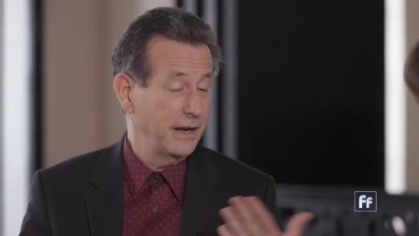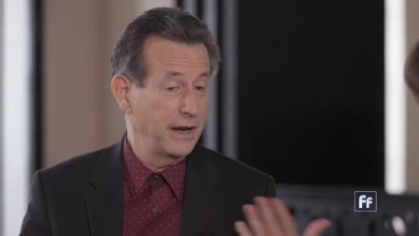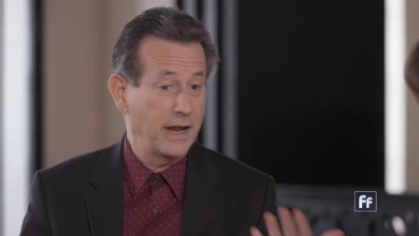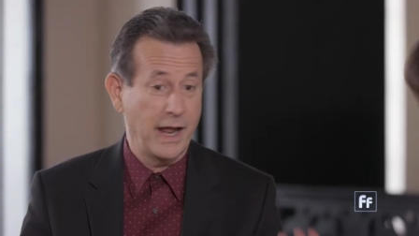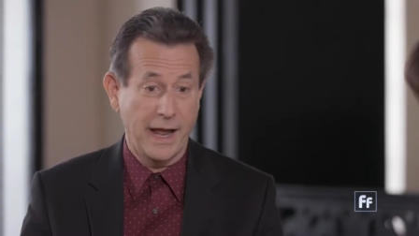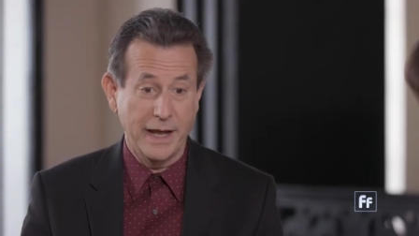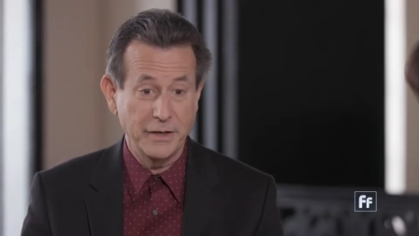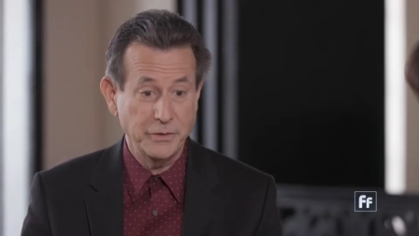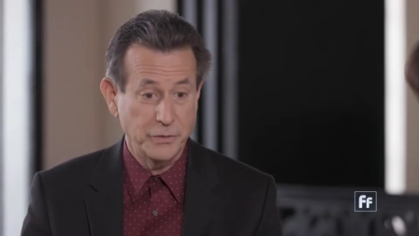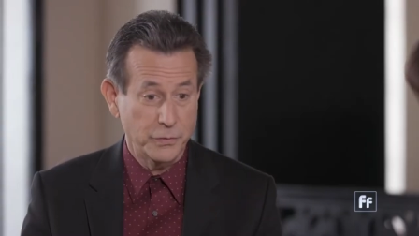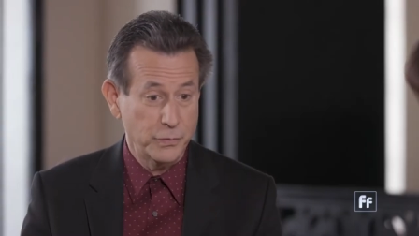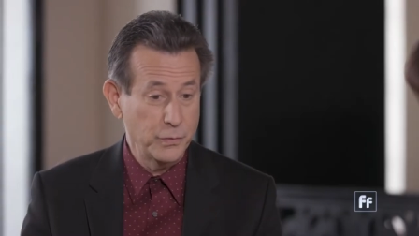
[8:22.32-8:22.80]
and,
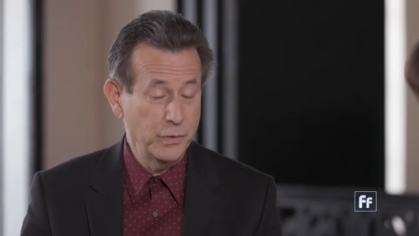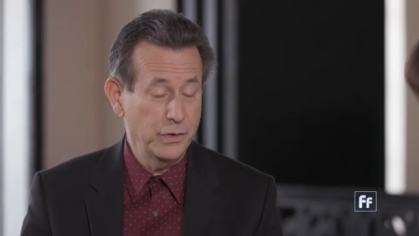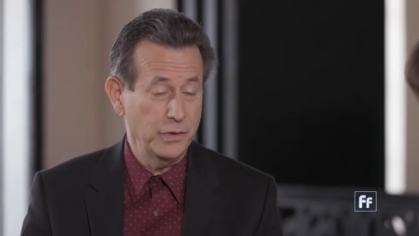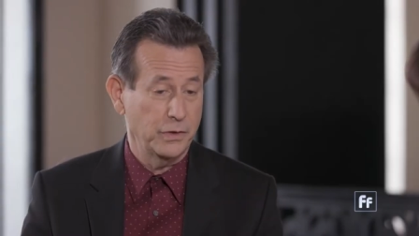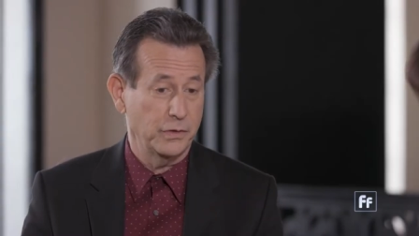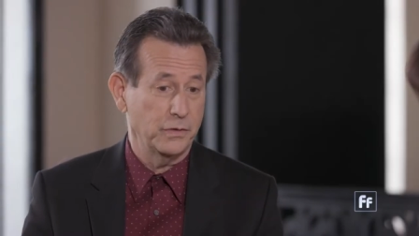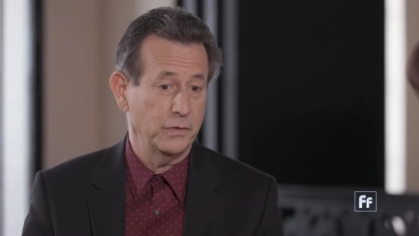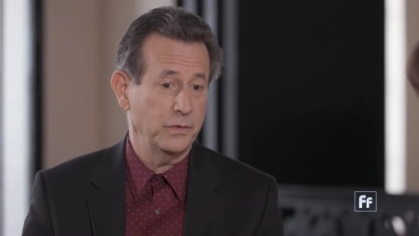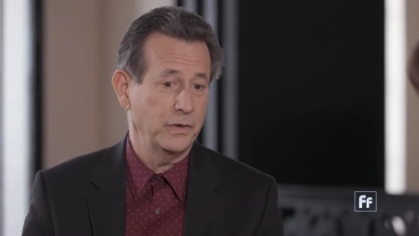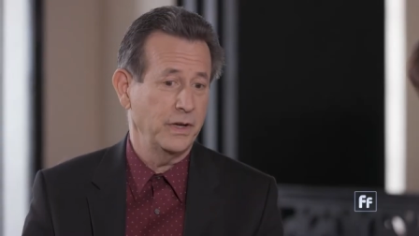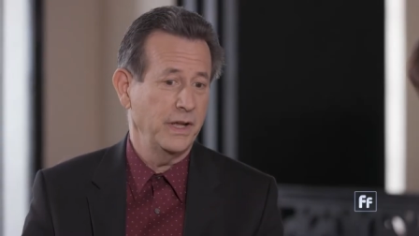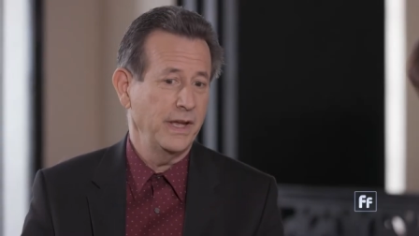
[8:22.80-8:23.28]
and
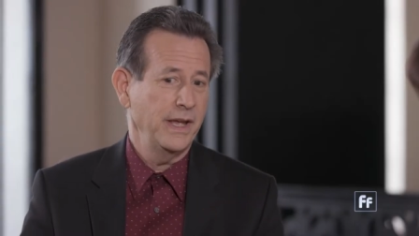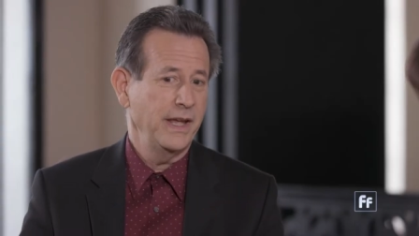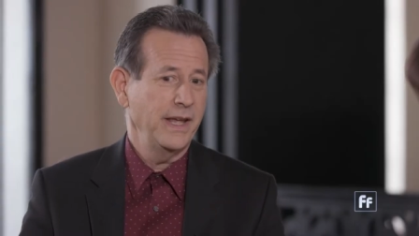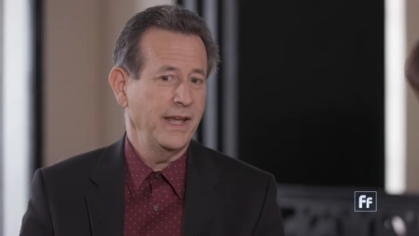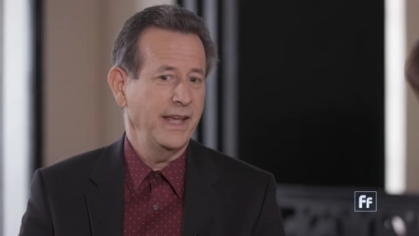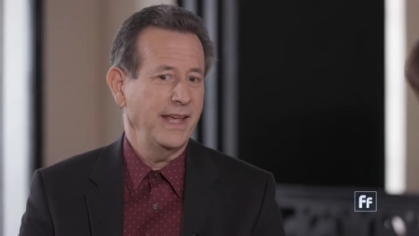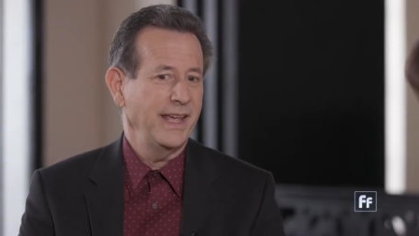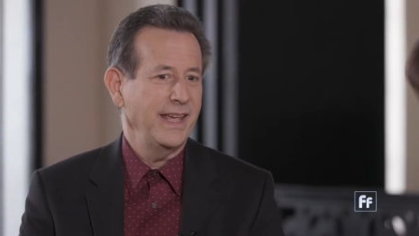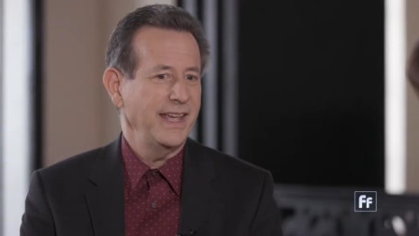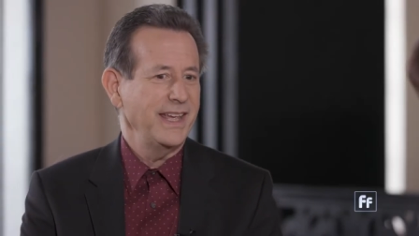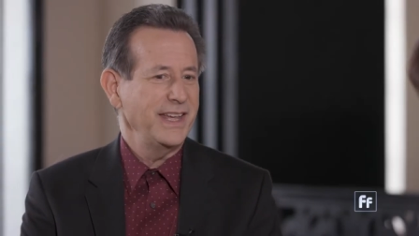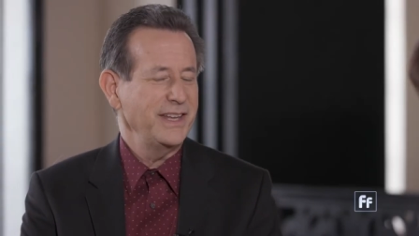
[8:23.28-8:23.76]
true,
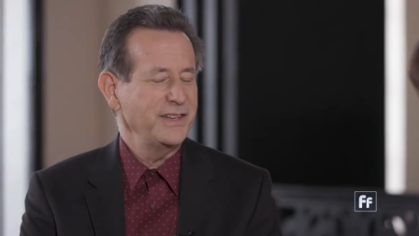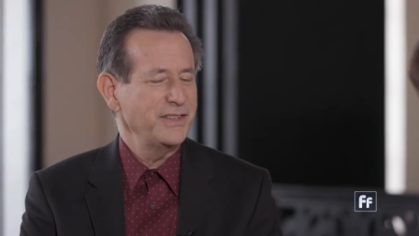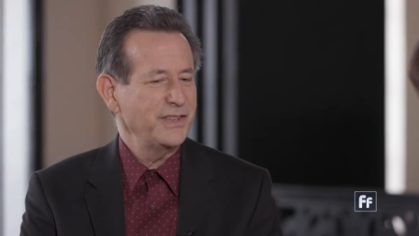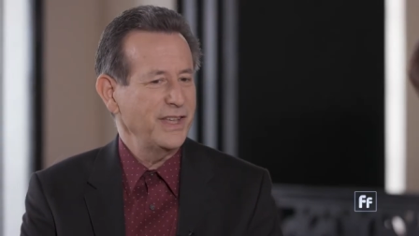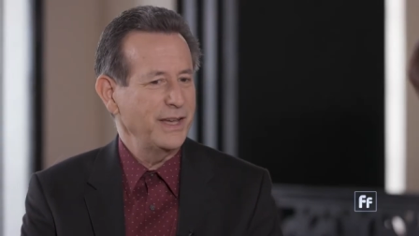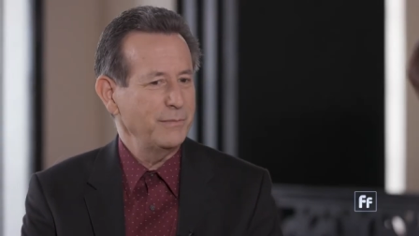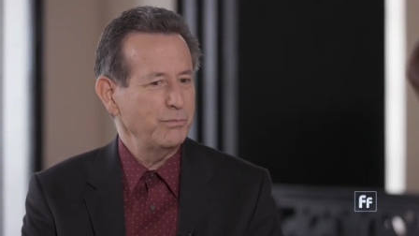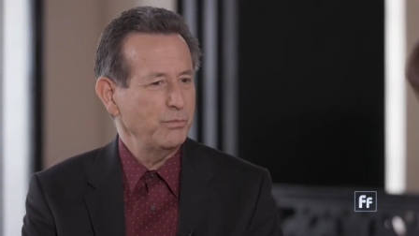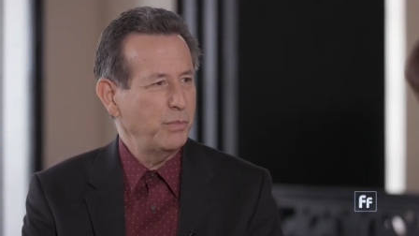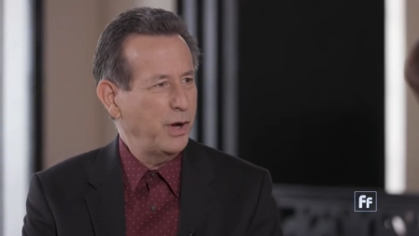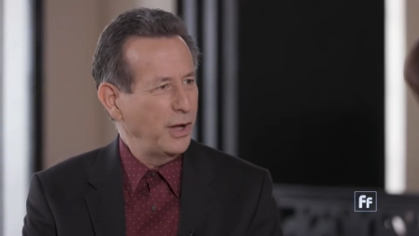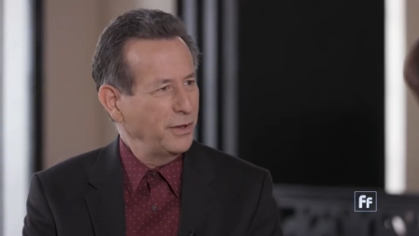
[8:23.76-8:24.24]
is
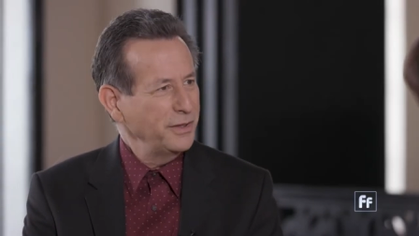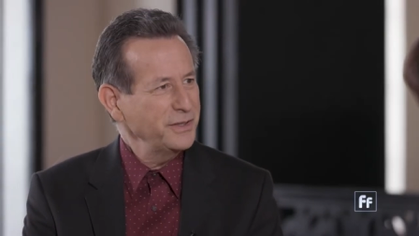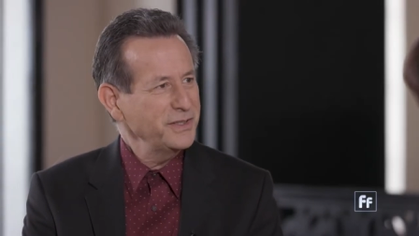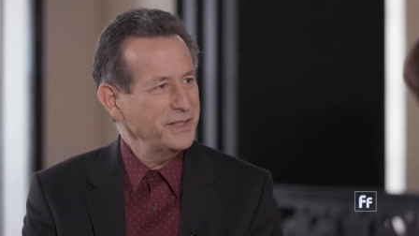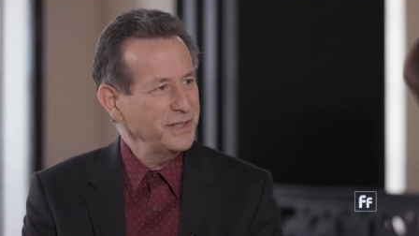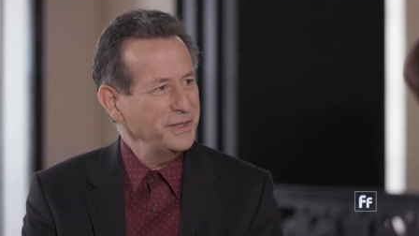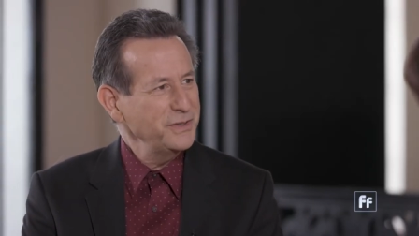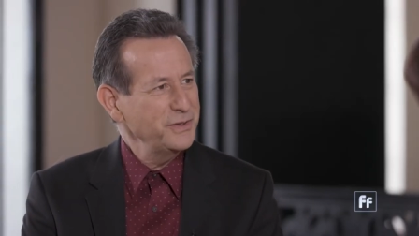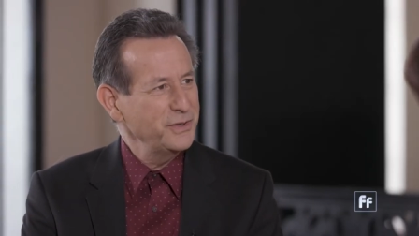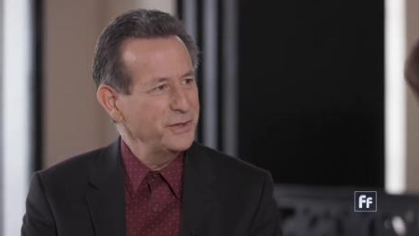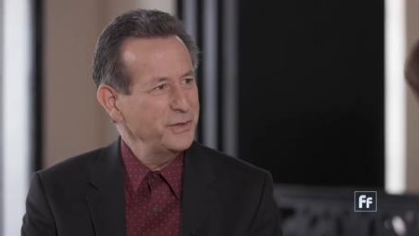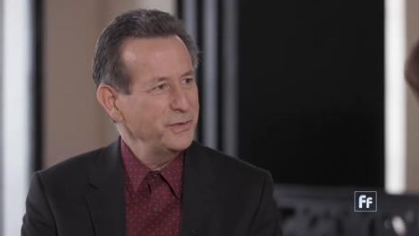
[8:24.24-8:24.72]
that
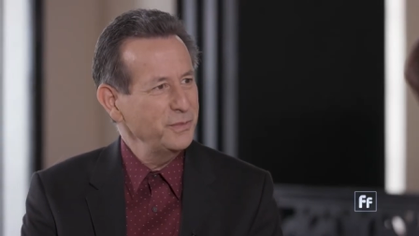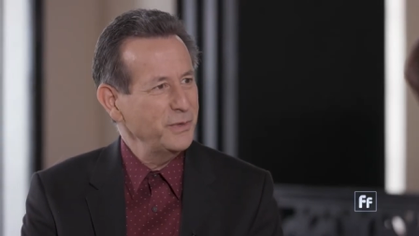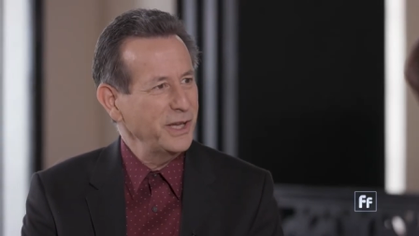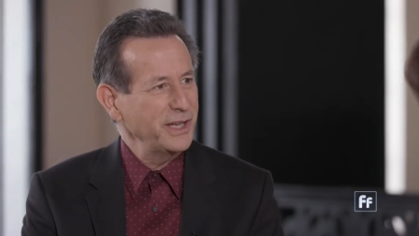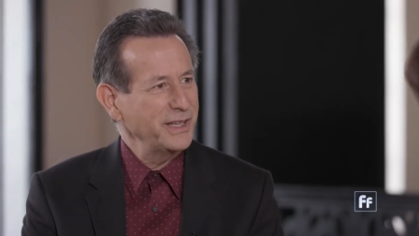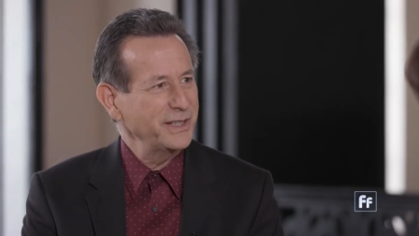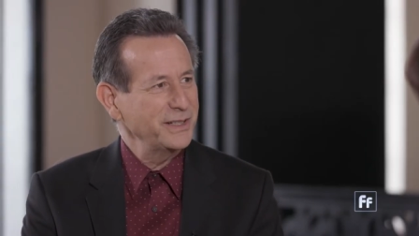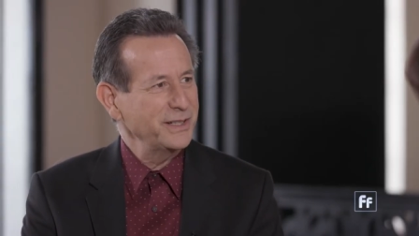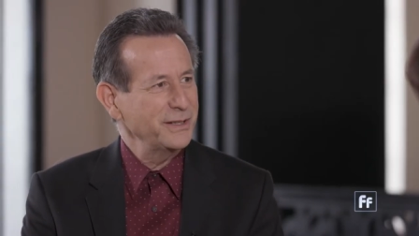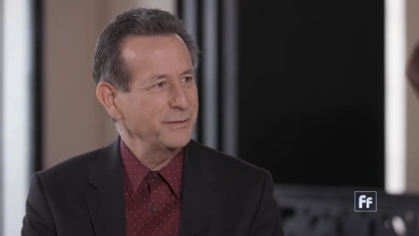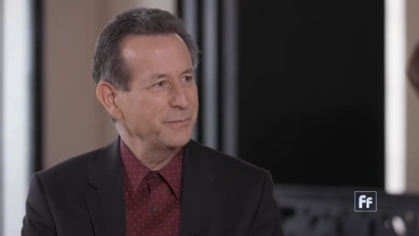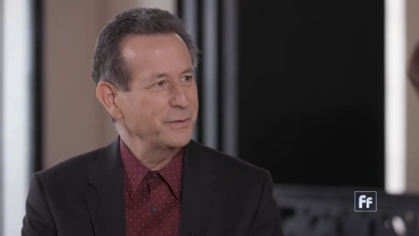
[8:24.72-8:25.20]
policies do
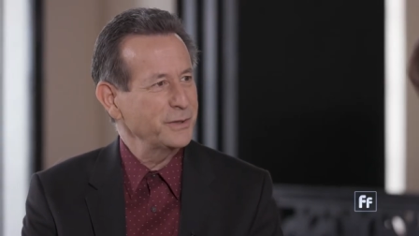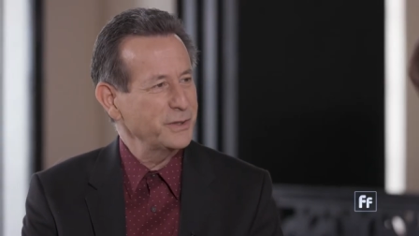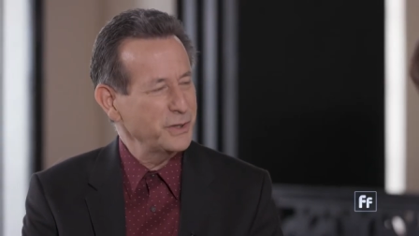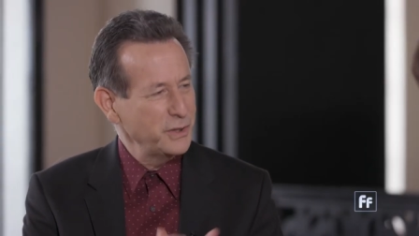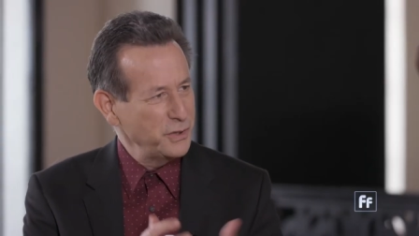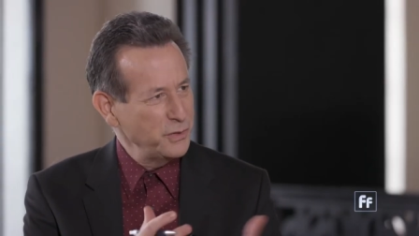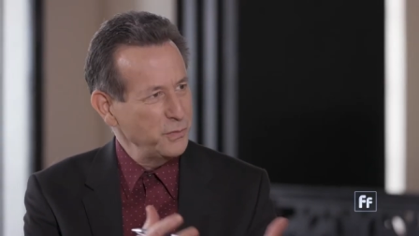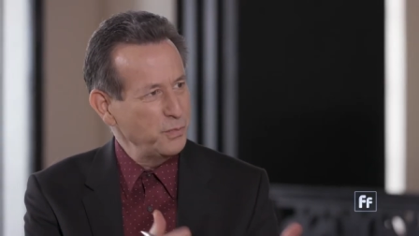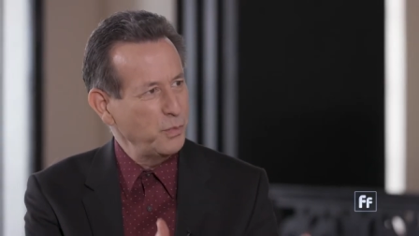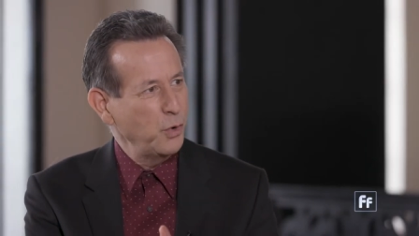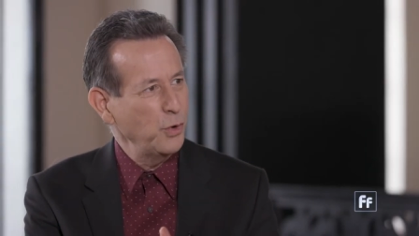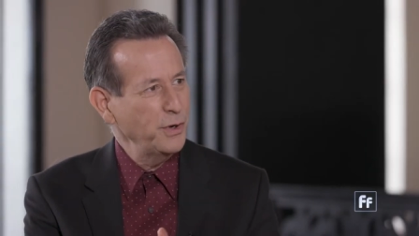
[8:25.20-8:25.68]
make a difference.
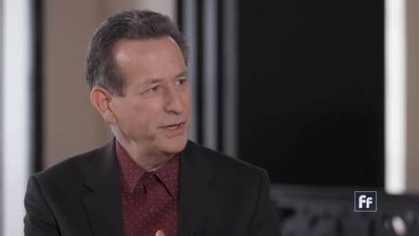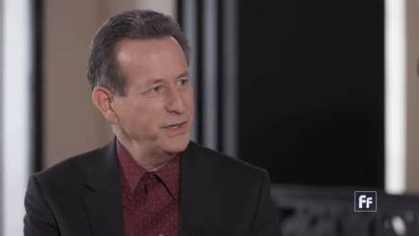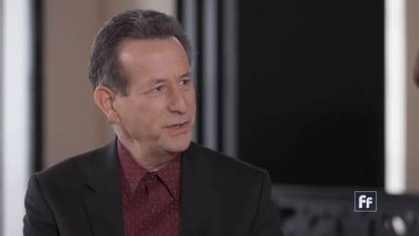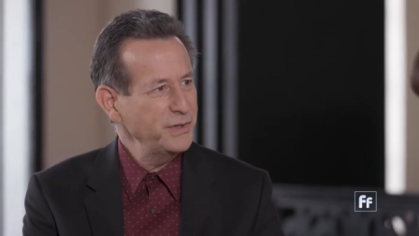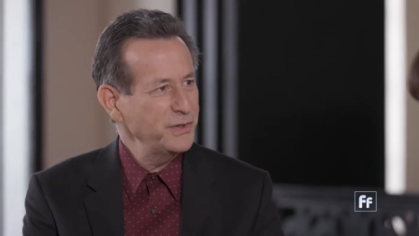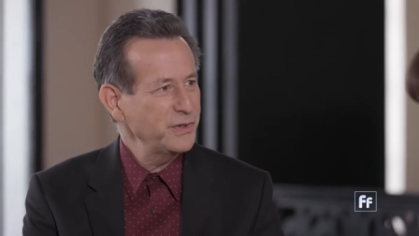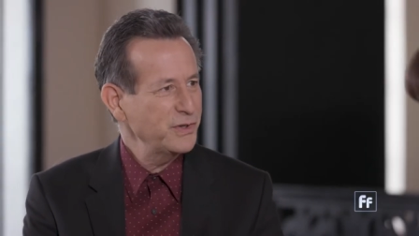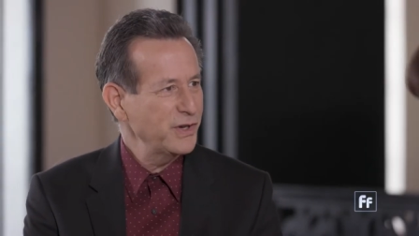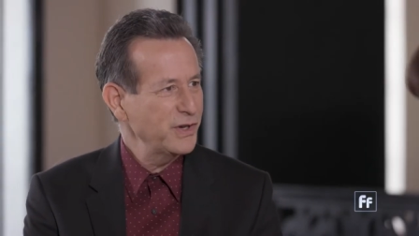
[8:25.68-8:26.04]
And you point to